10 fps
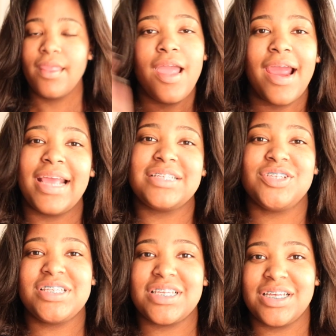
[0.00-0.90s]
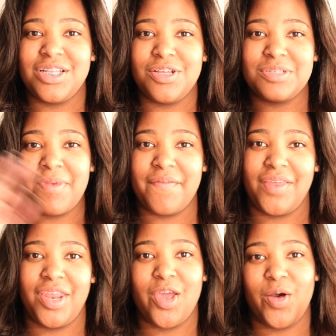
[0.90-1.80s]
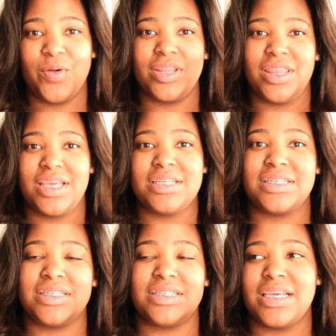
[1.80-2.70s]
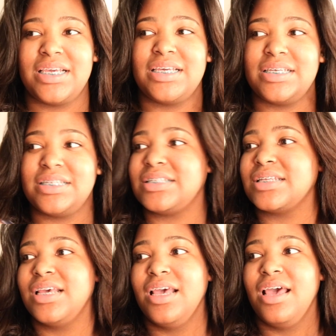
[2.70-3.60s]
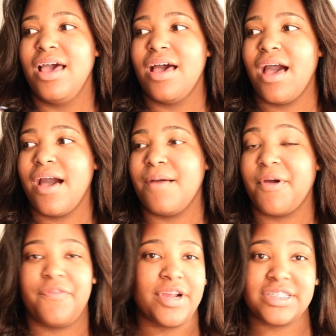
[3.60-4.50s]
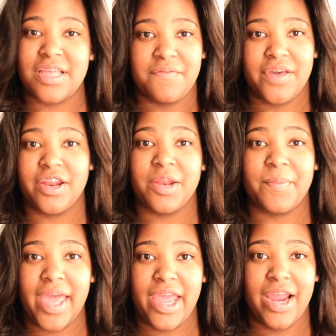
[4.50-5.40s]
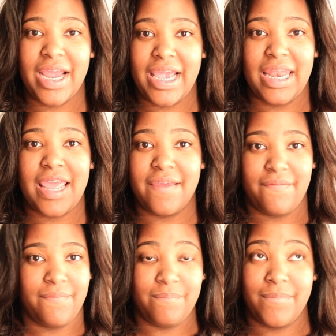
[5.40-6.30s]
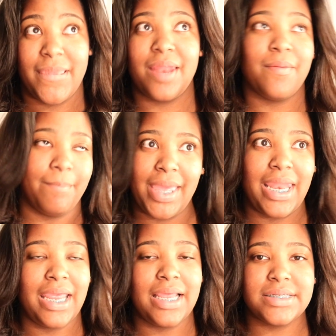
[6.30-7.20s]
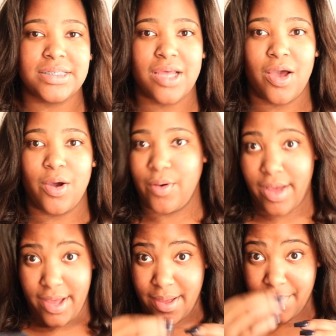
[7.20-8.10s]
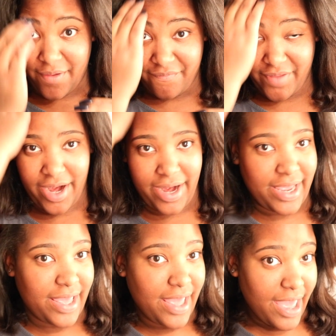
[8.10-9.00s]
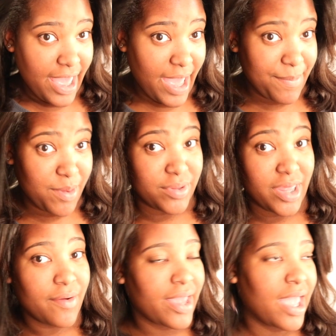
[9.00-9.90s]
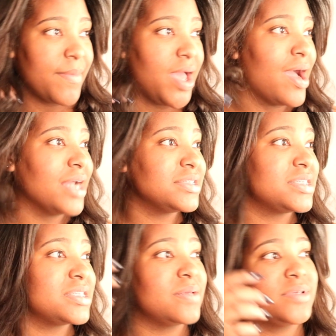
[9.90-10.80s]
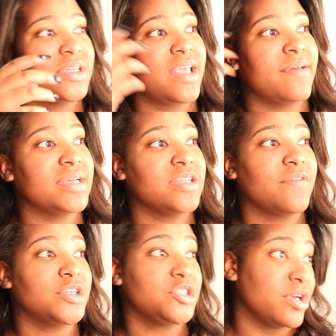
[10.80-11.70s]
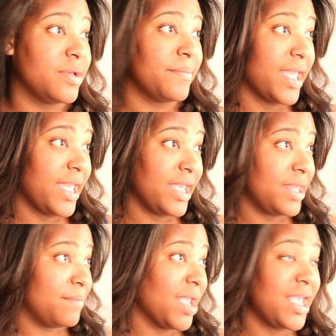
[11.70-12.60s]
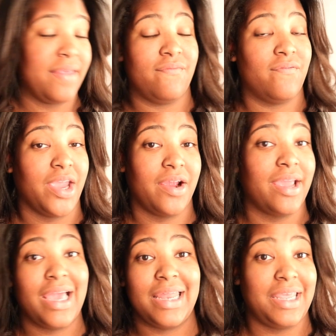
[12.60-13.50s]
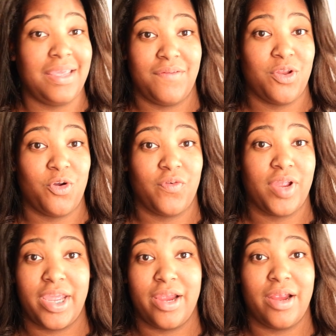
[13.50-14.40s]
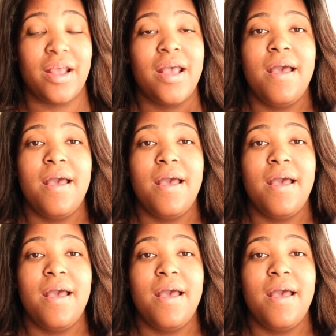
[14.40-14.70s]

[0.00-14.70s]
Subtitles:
alright, so this concludes my video. This is my first time flat ironing my hair in a minute, so I'm very happy with how it came out. I just attempted to give myself a trim and made it very uneven over here,